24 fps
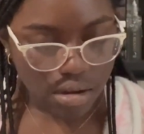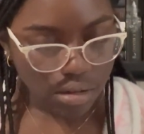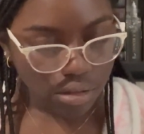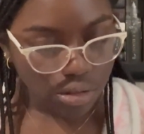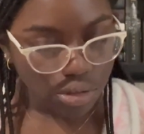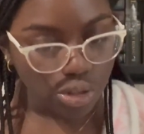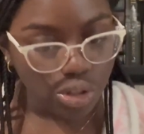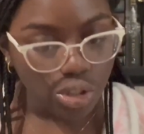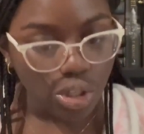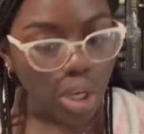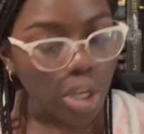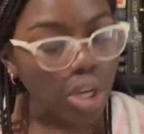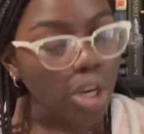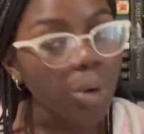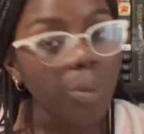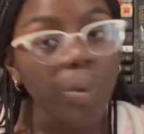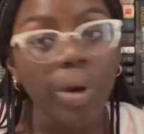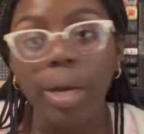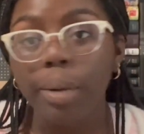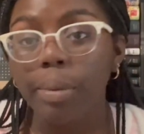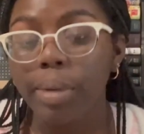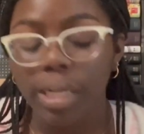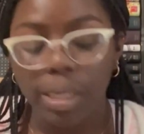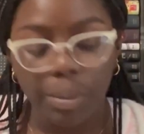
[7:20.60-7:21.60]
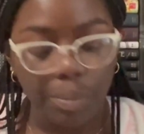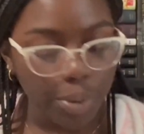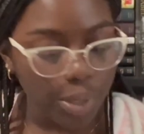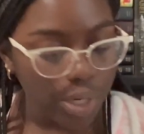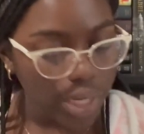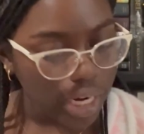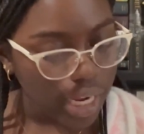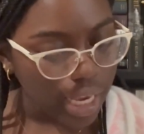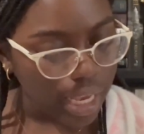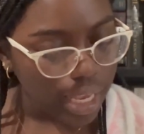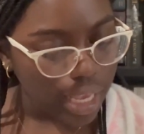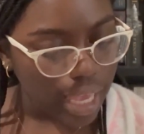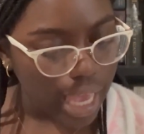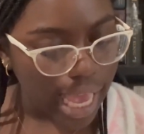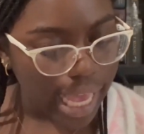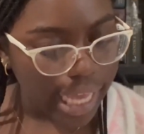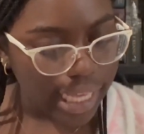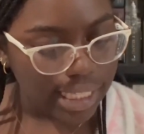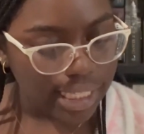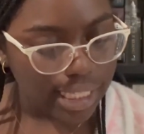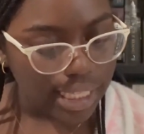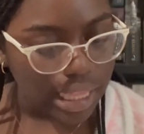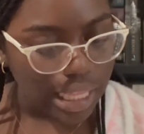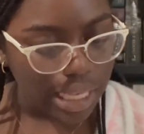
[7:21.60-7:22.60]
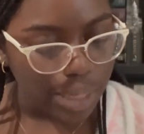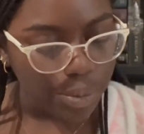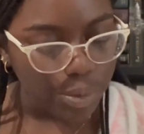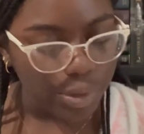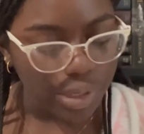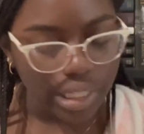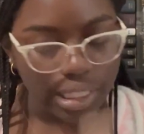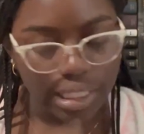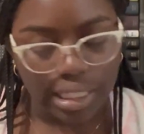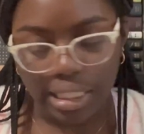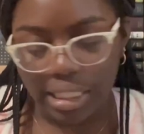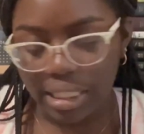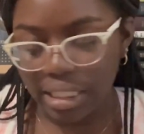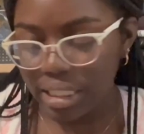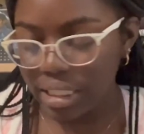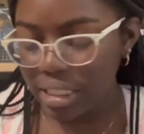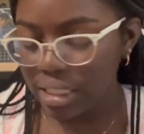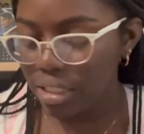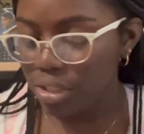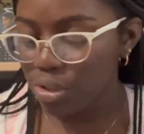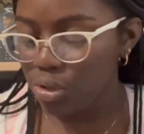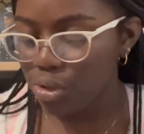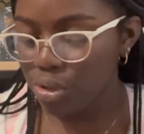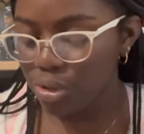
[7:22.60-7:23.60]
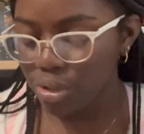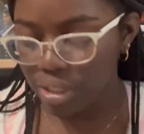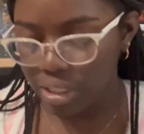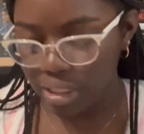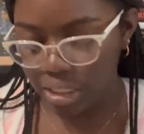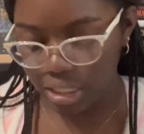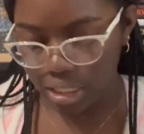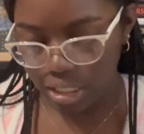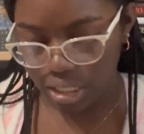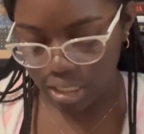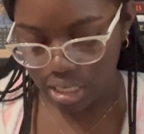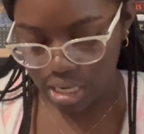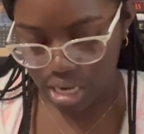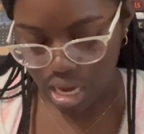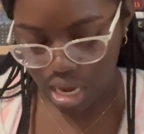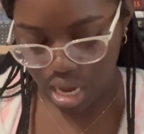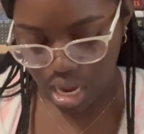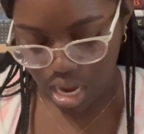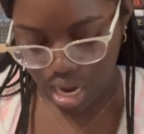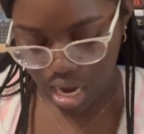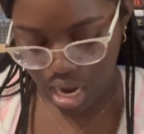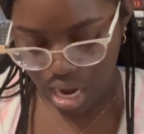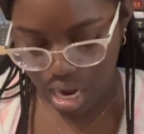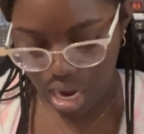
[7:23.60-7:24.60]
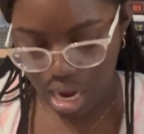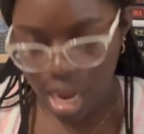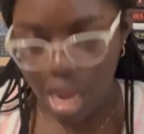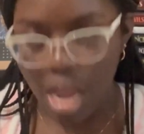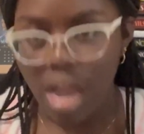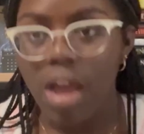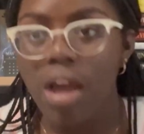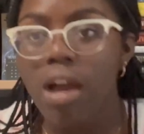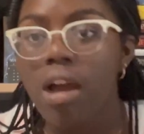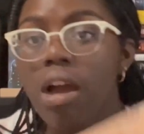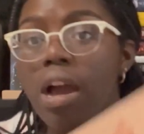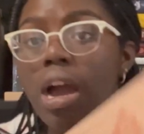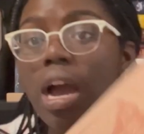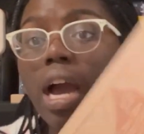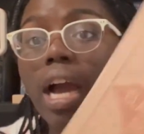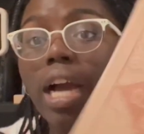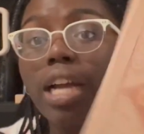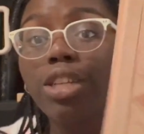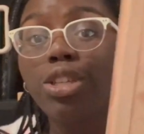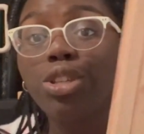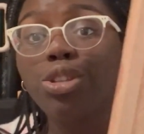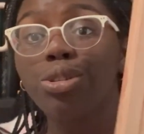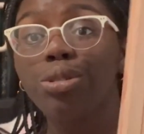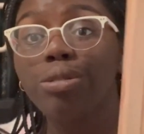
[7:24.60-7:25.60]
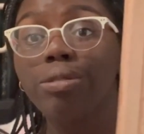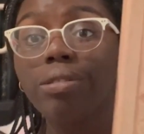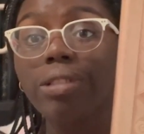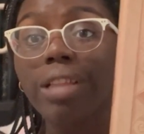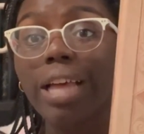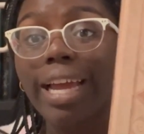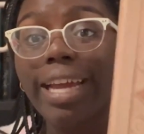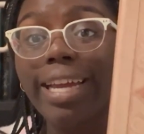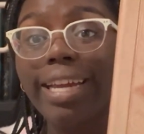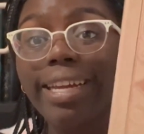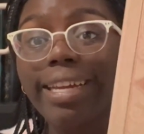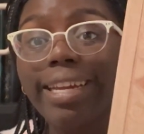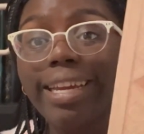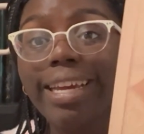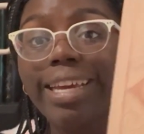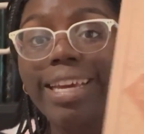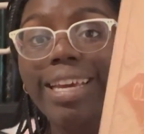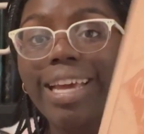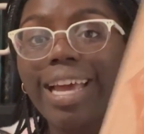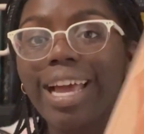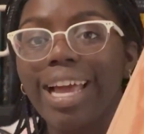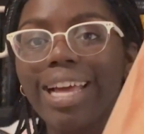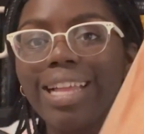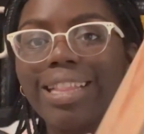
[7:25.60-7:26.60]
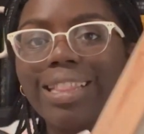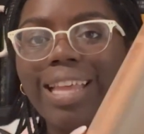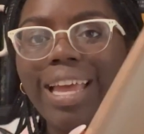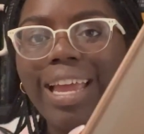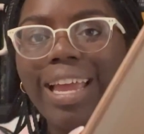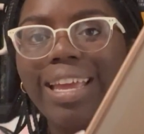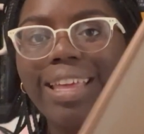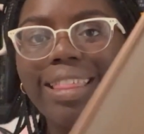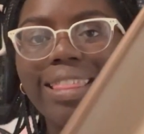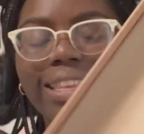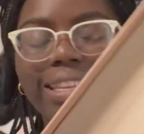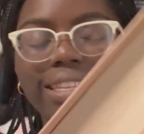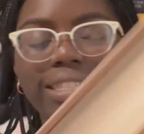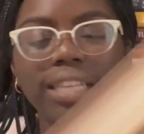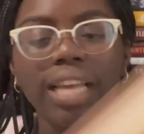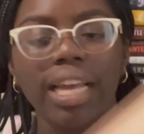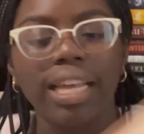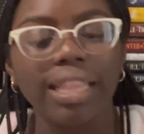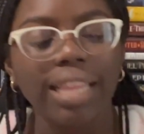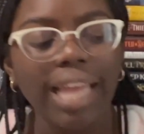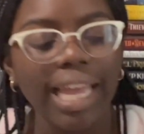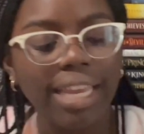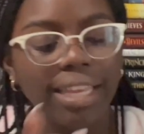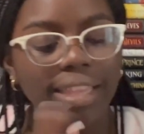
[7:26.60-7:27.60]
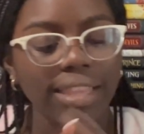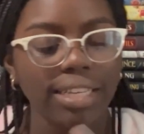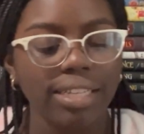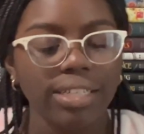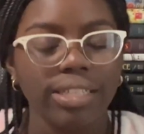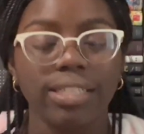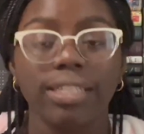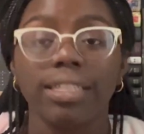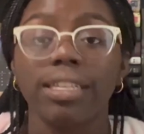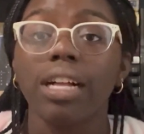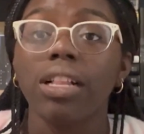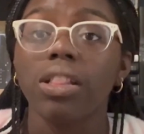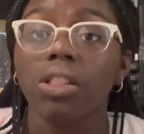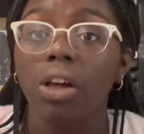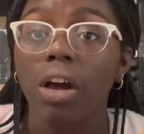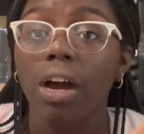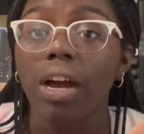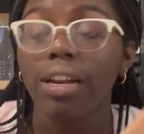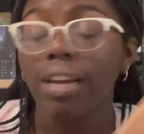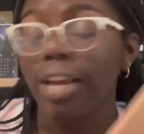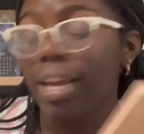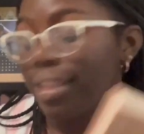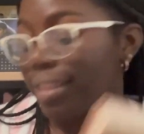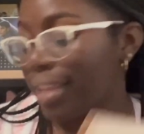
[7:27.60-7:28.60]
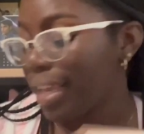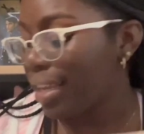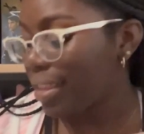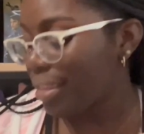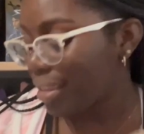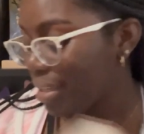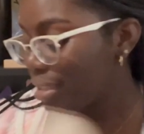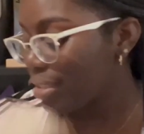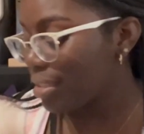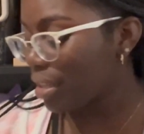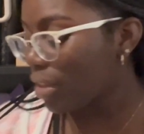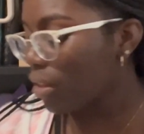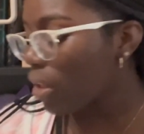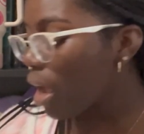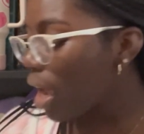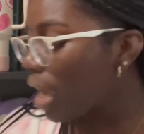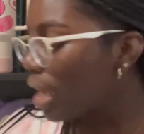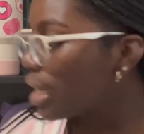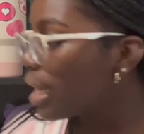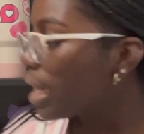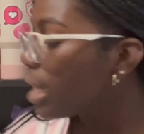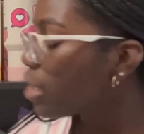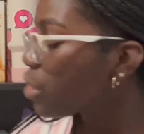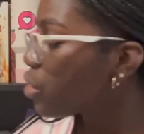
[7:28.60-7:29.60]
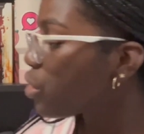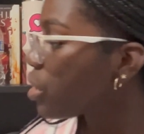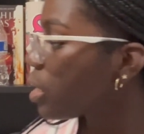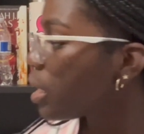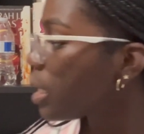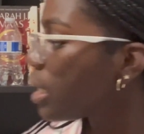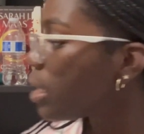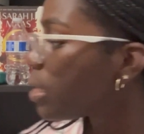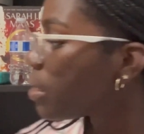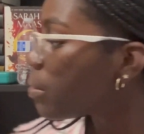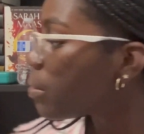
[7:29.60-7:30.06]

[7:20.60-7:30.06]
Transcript: Don't know where I'm gonna put it. Ex Libris. Interesting. I do like it. I like this. I like these a lot. I like these a lot, actually.